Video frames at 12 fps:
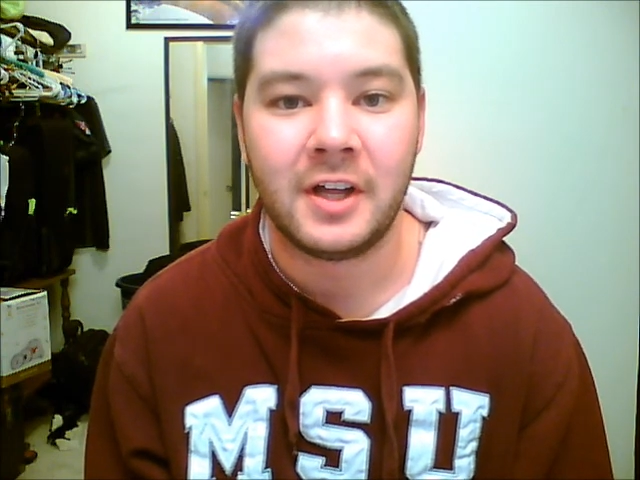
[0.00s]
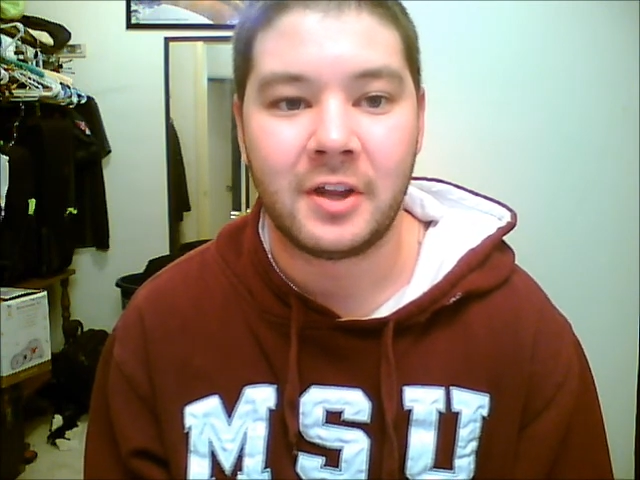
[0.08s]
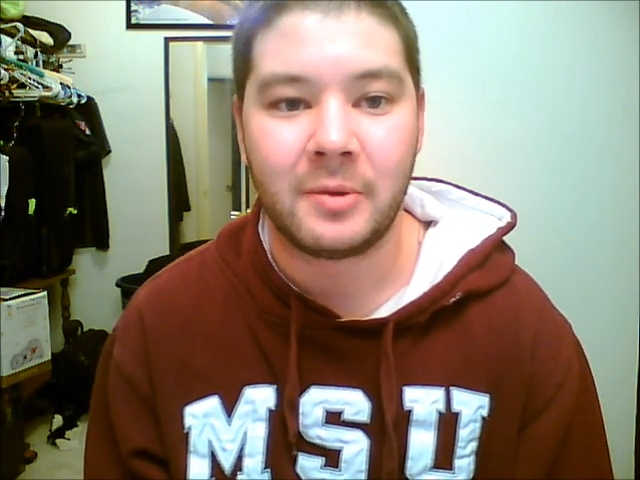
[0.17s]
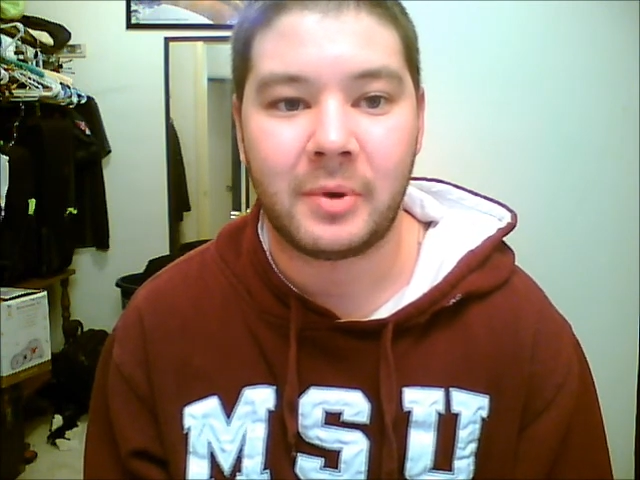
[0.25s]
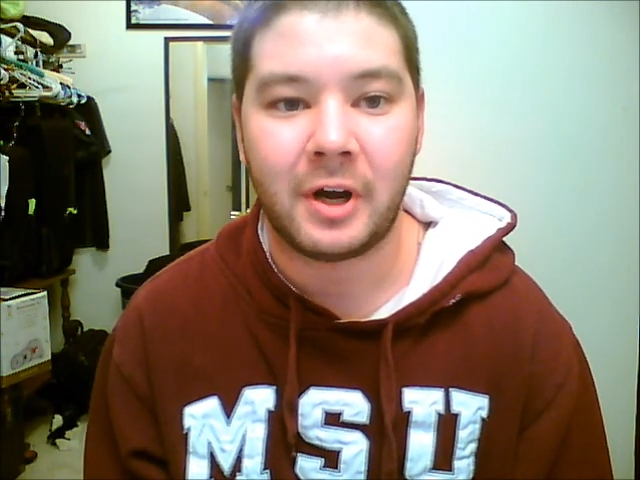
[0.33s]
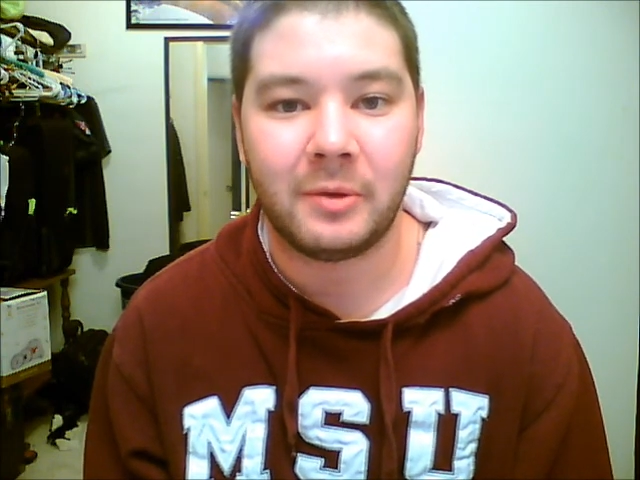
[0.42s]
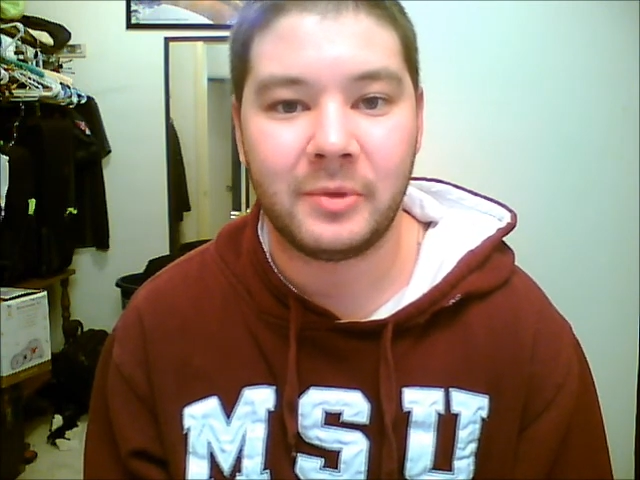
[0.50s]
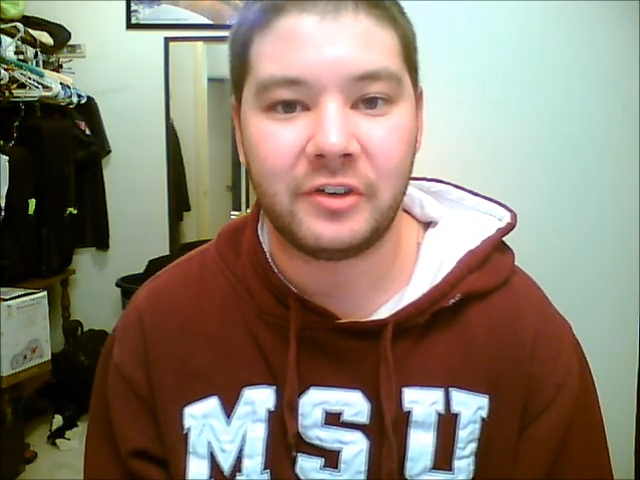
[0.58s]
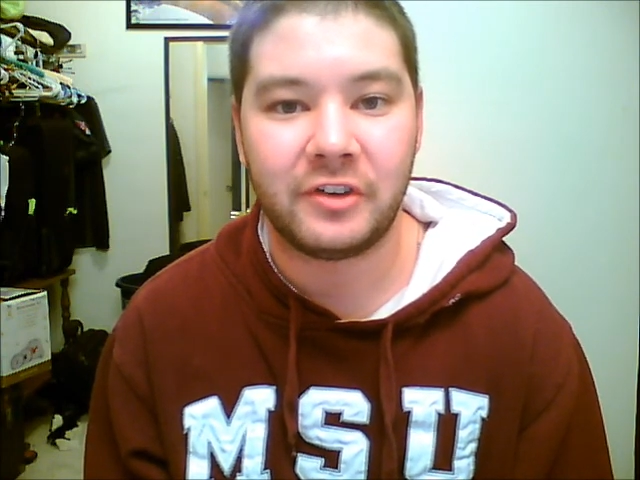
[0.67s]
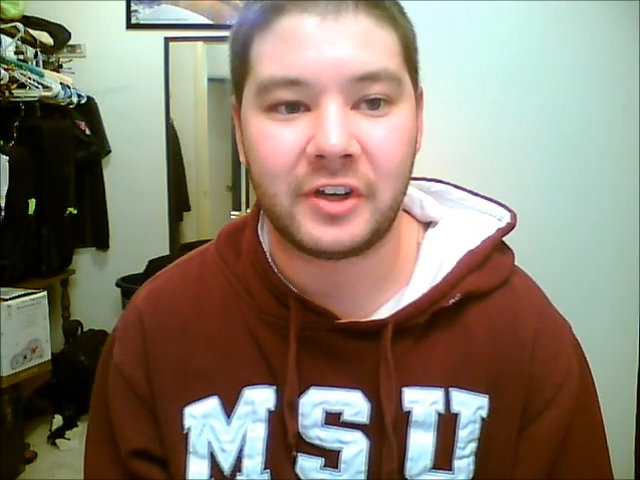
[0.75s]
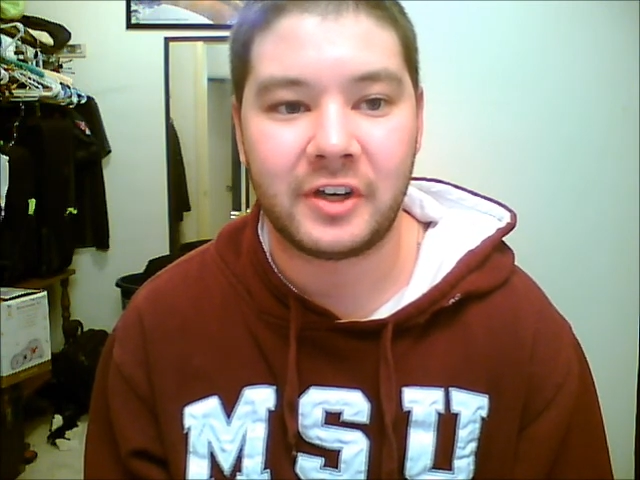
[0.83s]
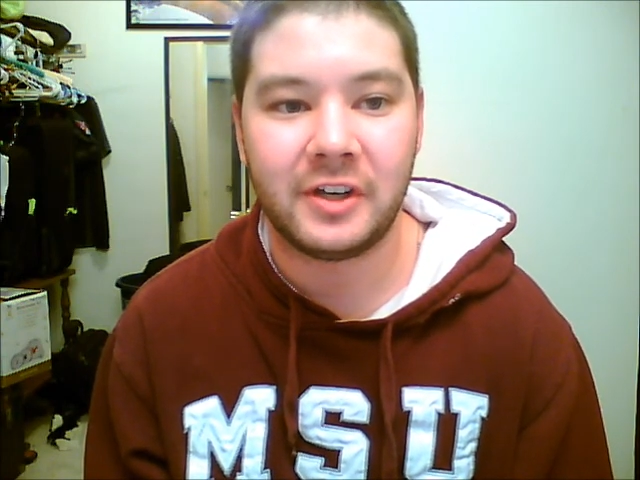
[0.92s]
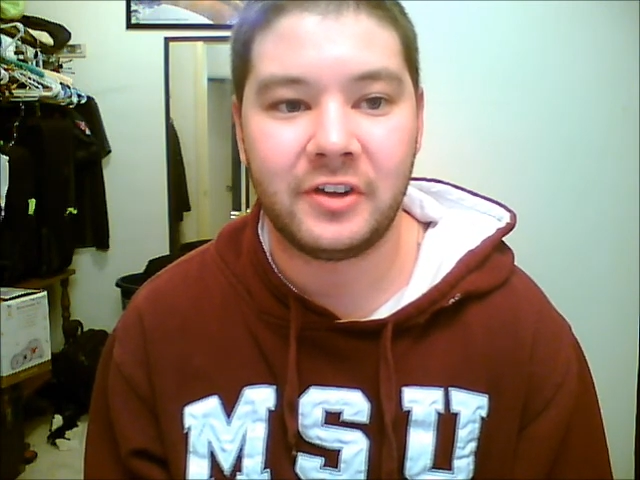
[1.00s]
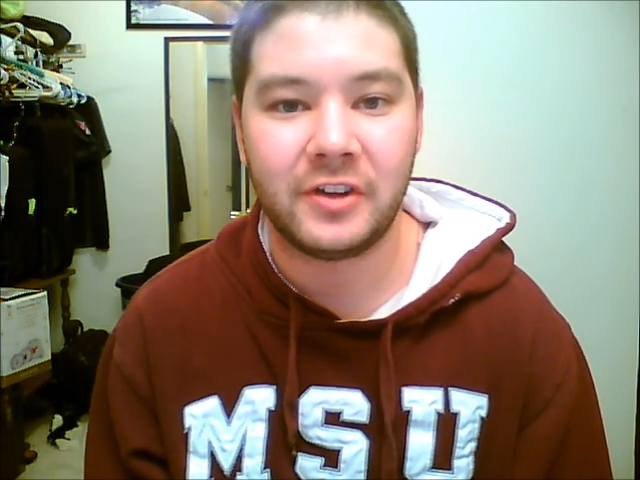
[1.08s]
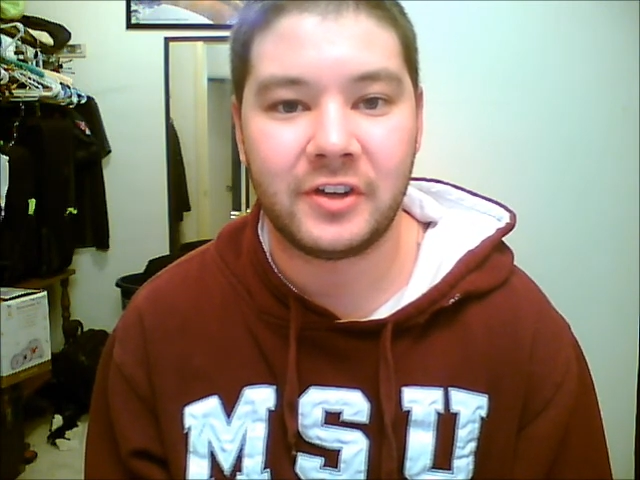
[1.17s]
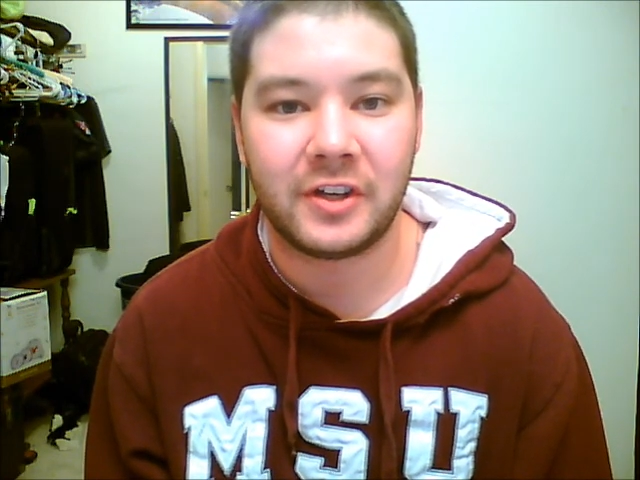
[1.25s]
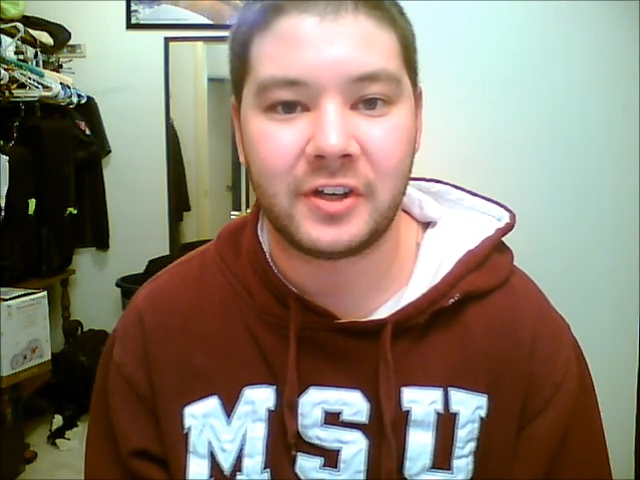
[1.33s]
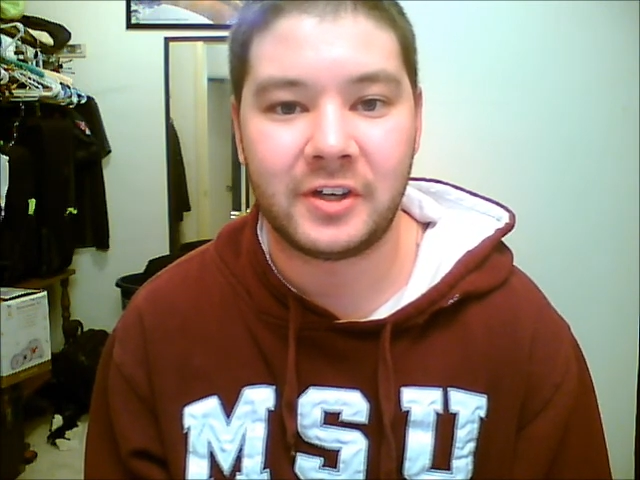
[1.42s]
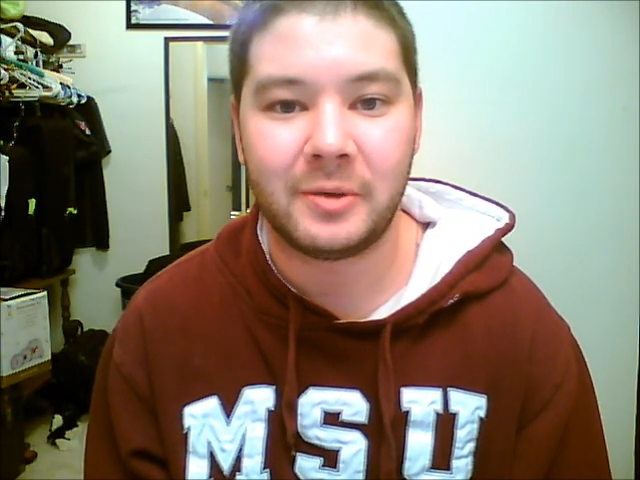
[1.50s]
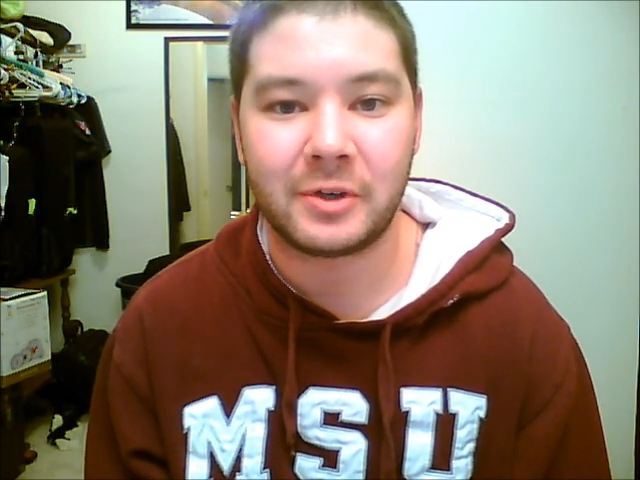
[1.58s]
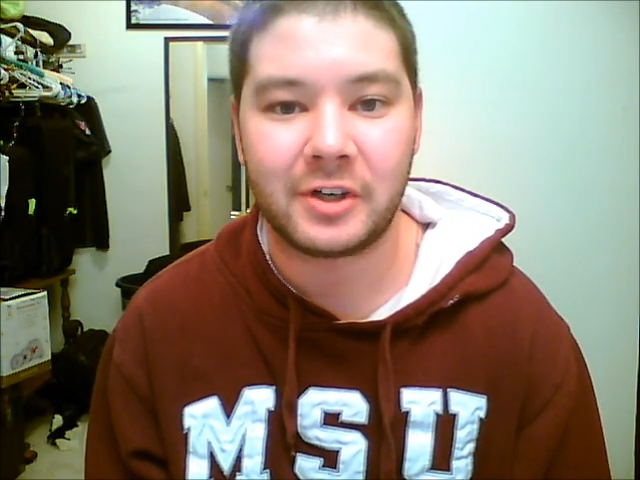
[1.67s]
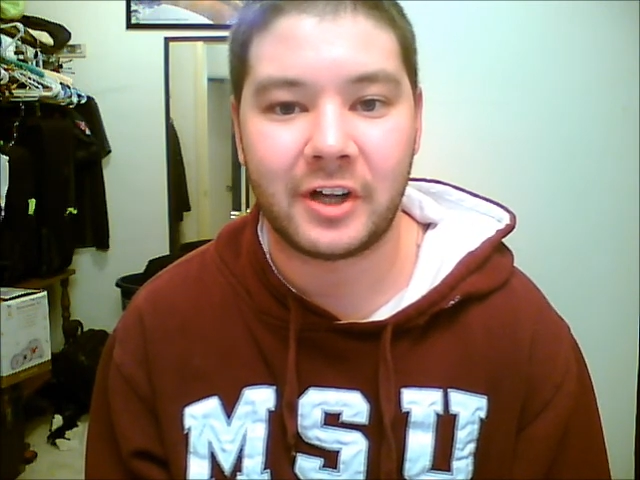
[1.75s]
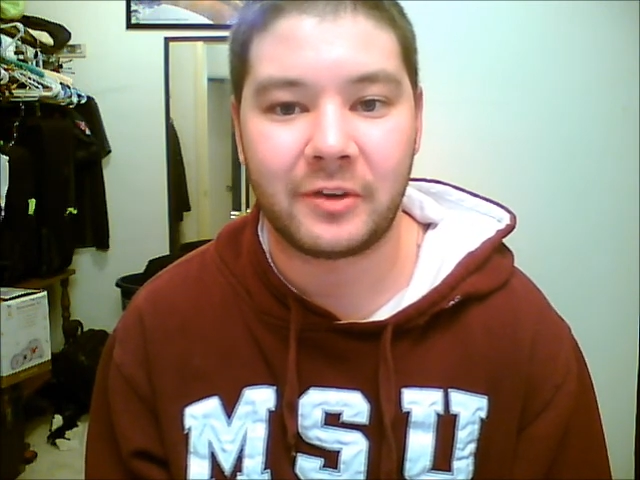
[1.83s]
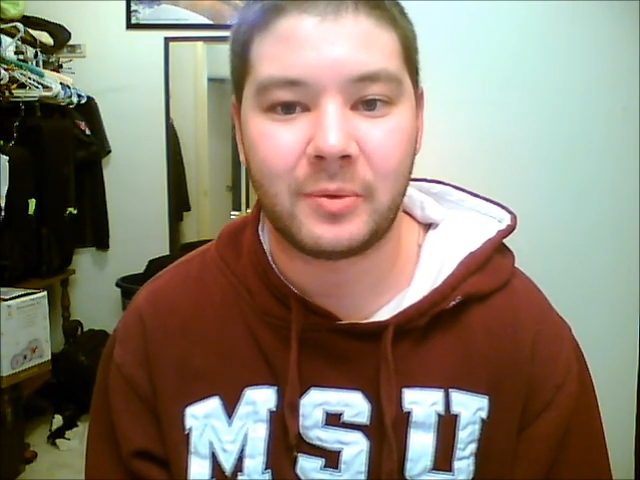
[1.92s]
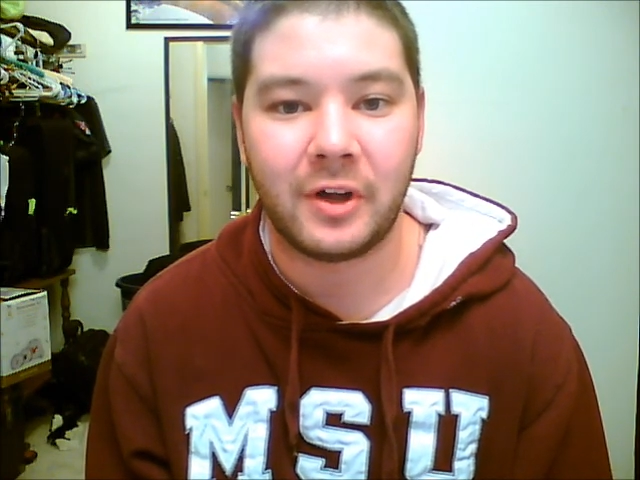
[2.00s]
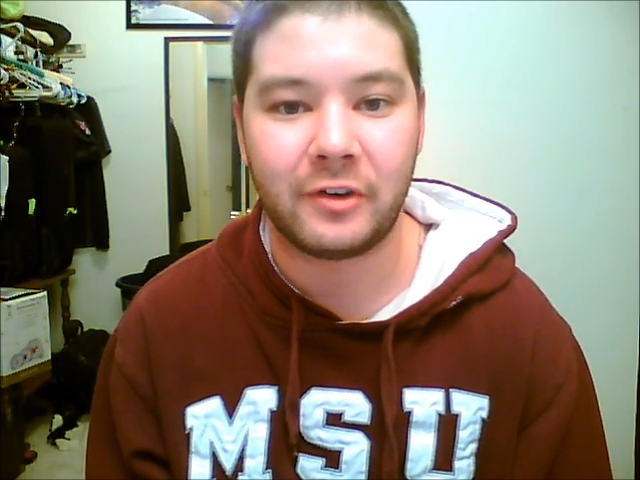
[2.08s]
The problem is that anything that the Democrats want,